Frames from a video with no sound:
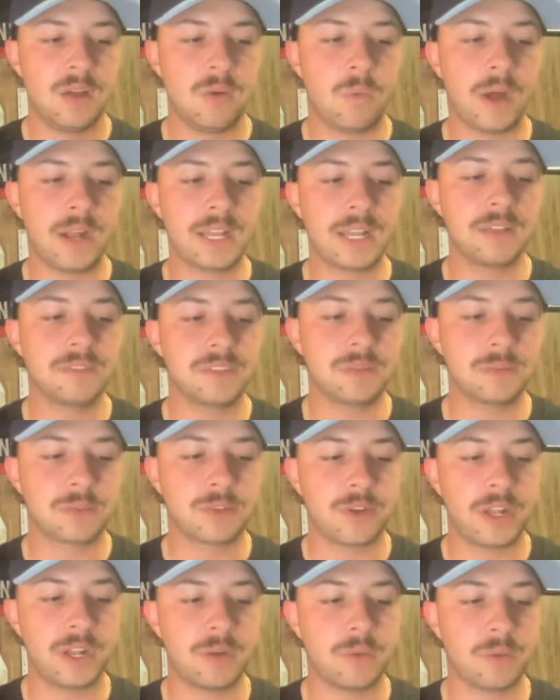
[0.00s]
Want to give some
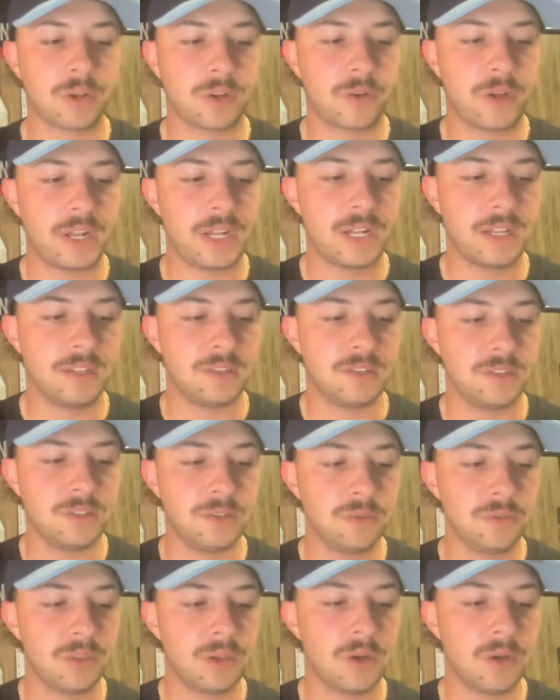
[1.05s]
credit where credit is
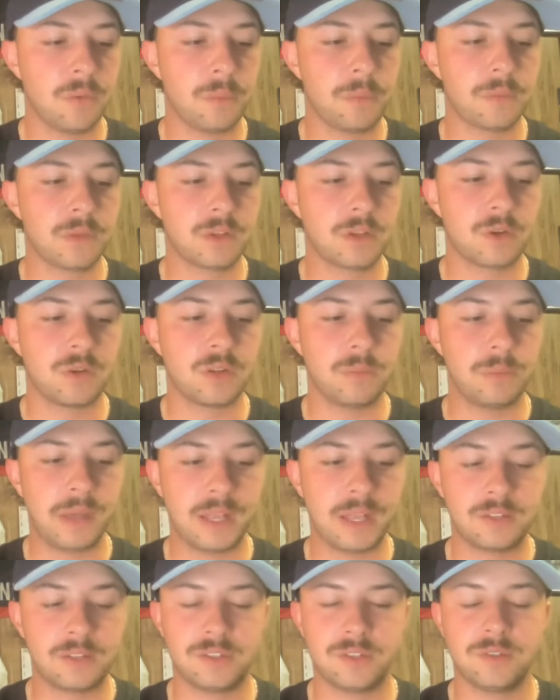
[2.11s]
due, though. Cody
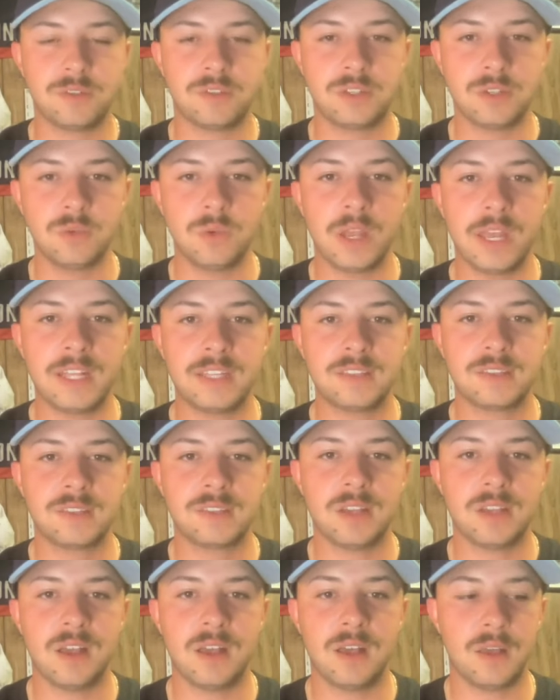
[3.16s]
Bellinger, two hits.
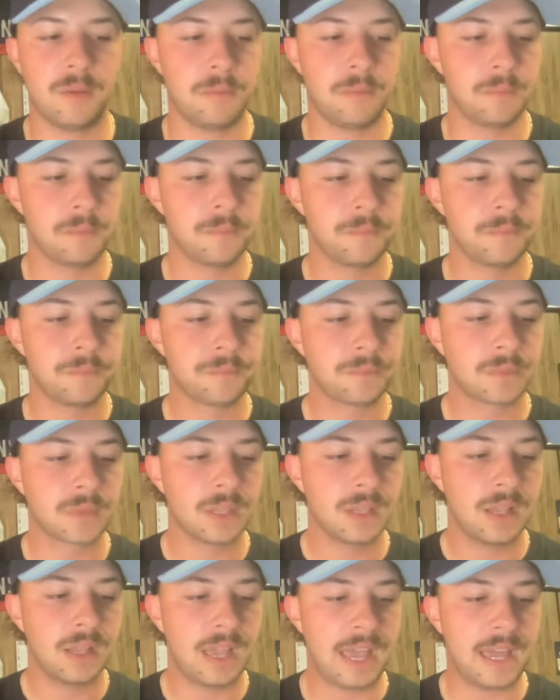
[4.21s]
Um,
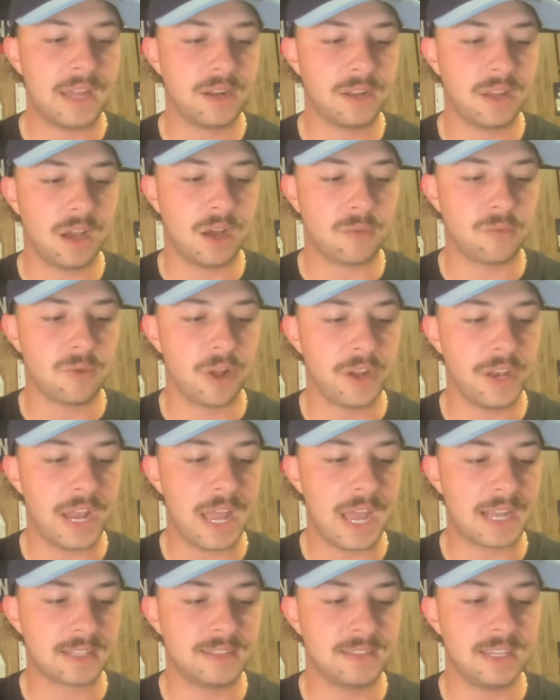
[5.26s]
had a, a, run
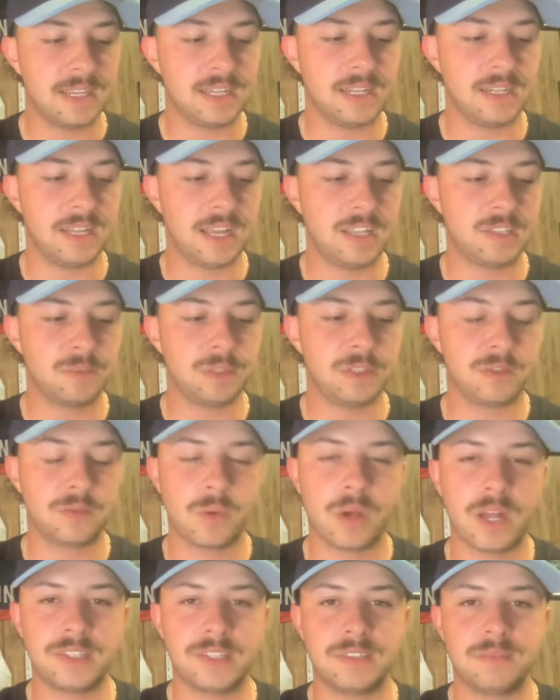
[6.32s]
knocked in, and Dansby
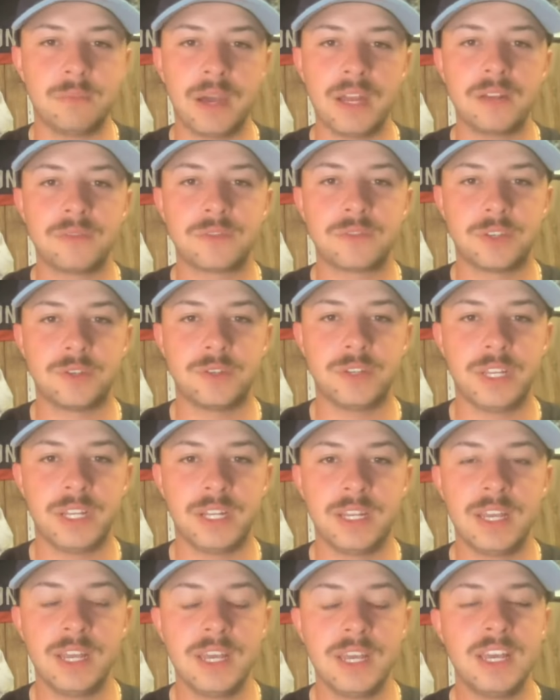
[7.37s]
Swanson might have turned
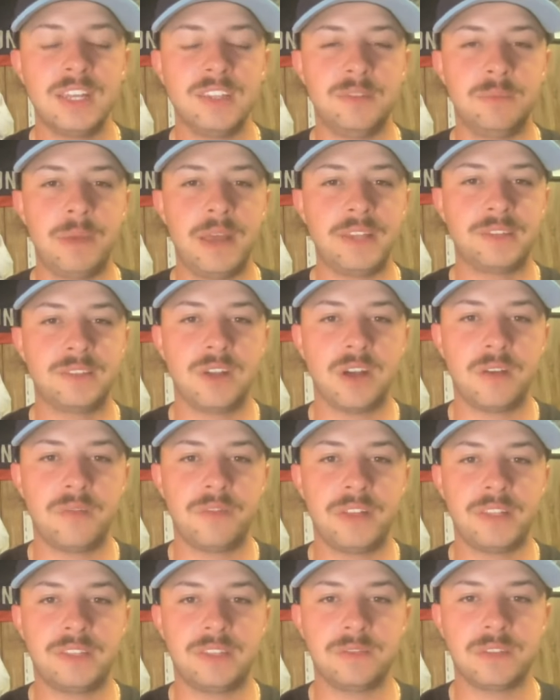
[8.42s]
in his best
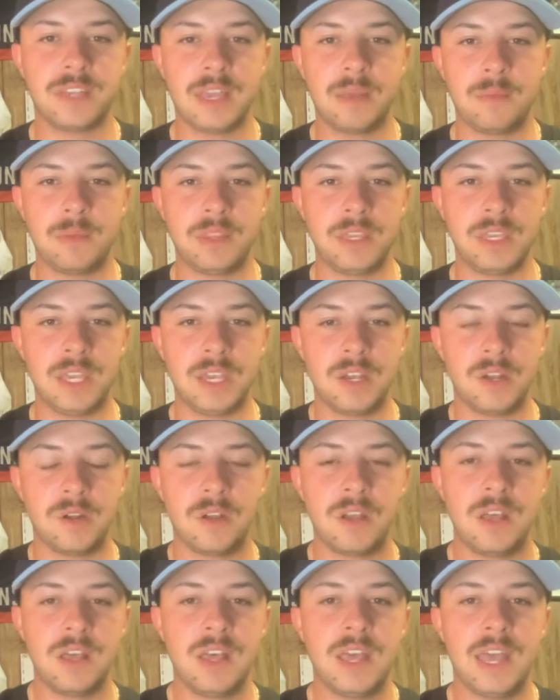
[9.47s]
offensive game of the
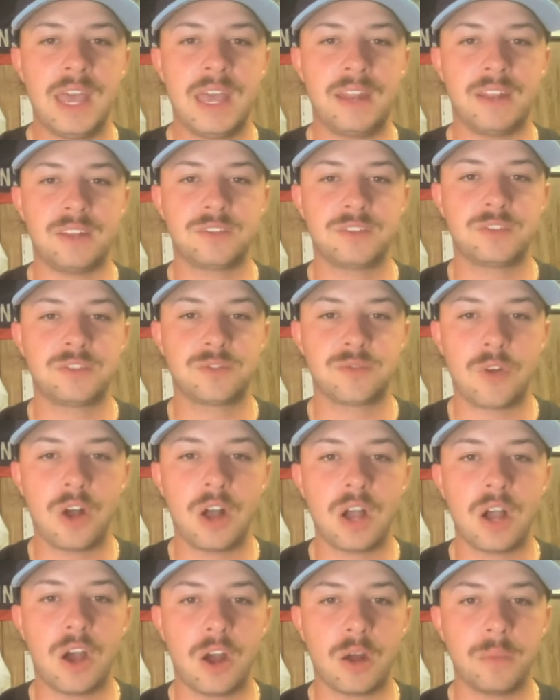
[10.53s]
year had a
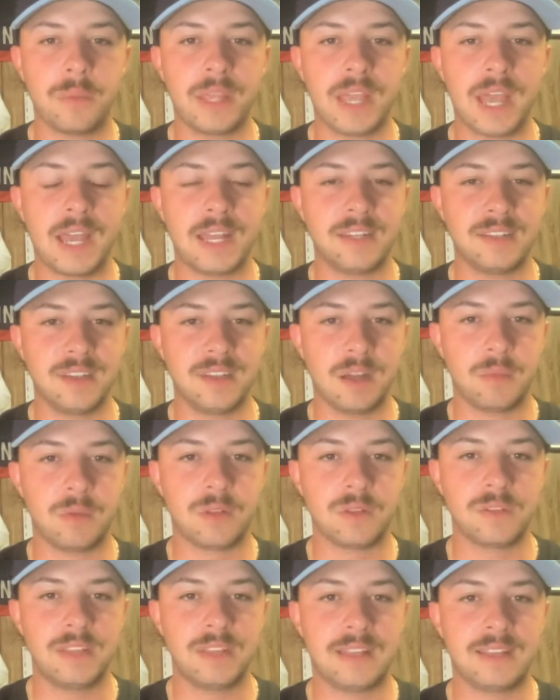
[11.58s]
strong RBI
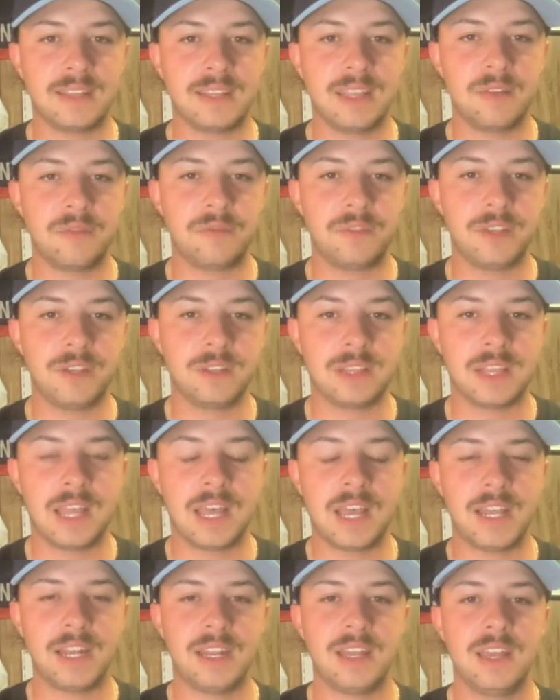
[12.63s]
double down the left field
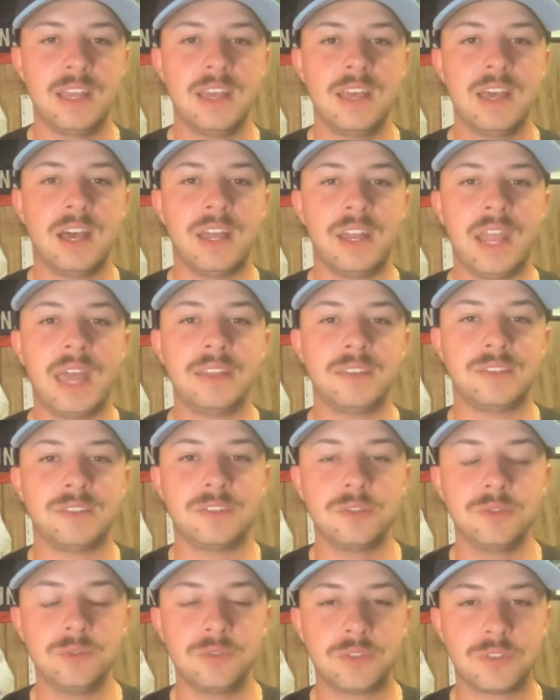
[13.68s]
line, a nice
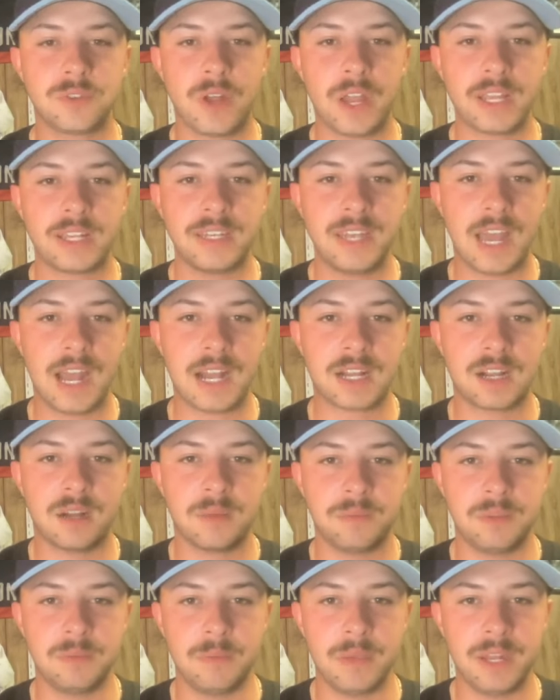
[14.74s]
two strike knock
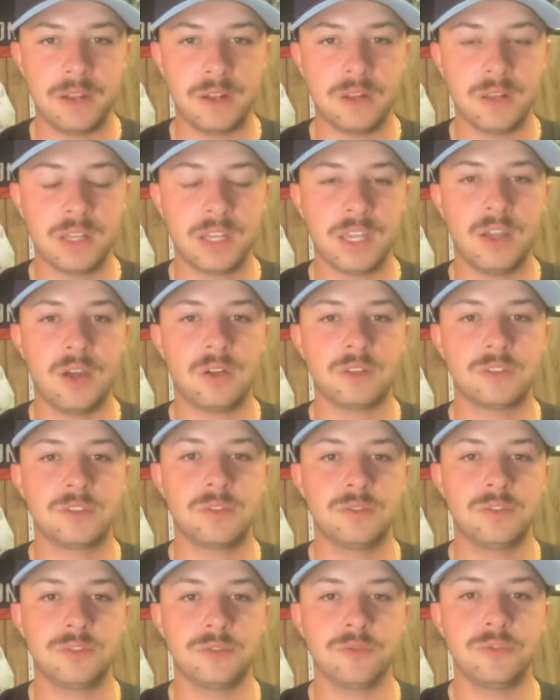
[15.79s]
up the middle. He
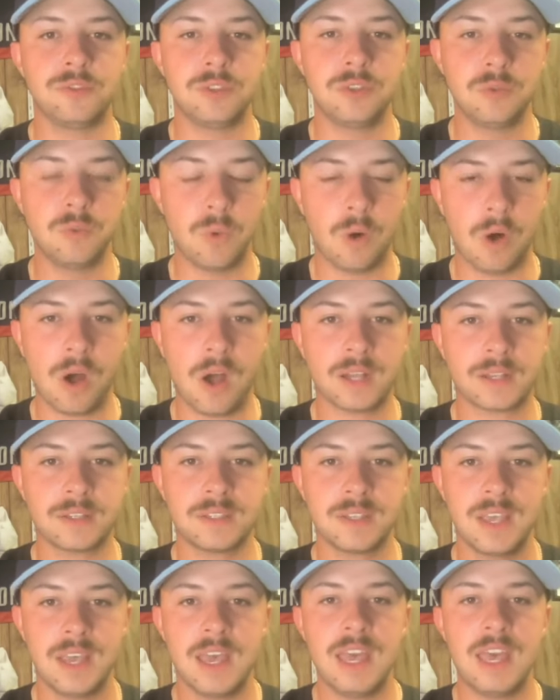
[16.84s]
also drew two
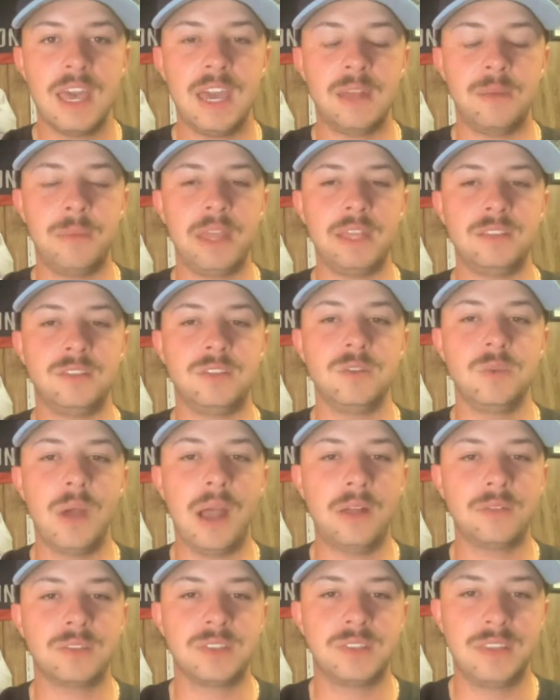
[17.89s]
walks and made two
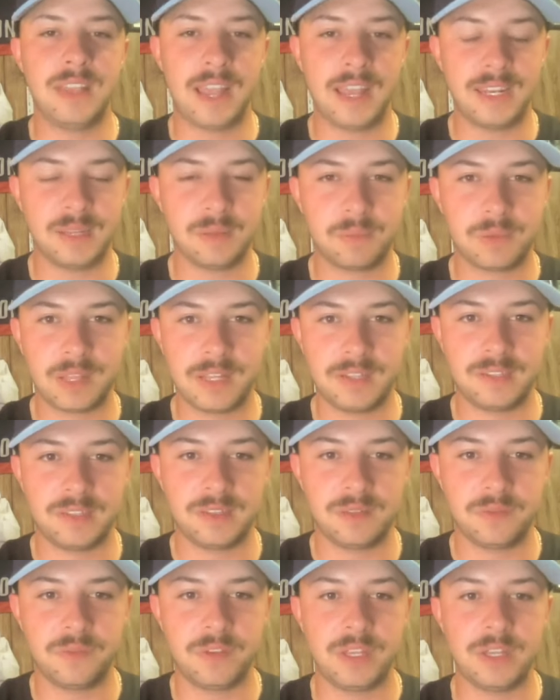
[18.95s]
outstanding plays
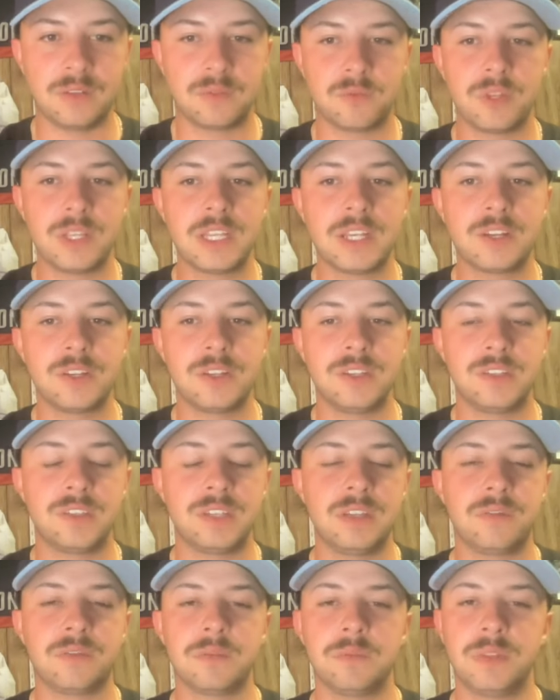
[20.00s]
in the field. Really good to
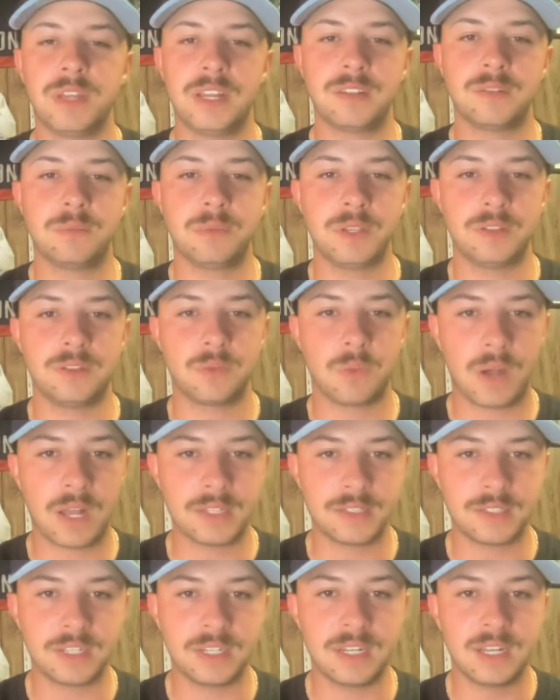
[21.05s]
see from Dansby
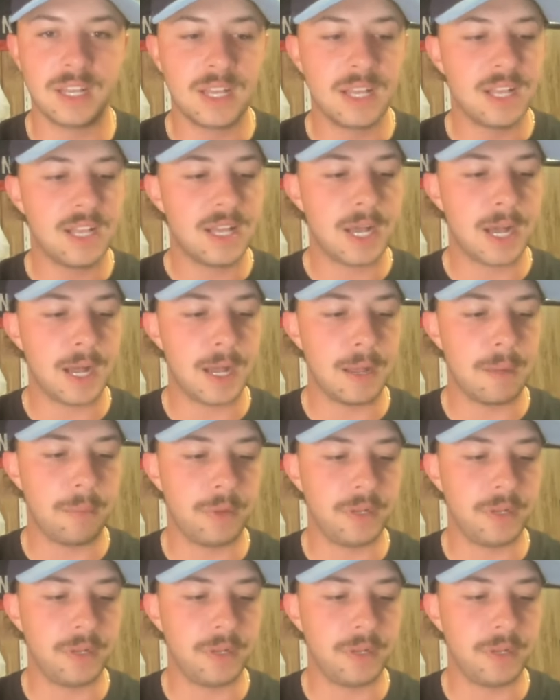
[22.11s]
Swanson, uh,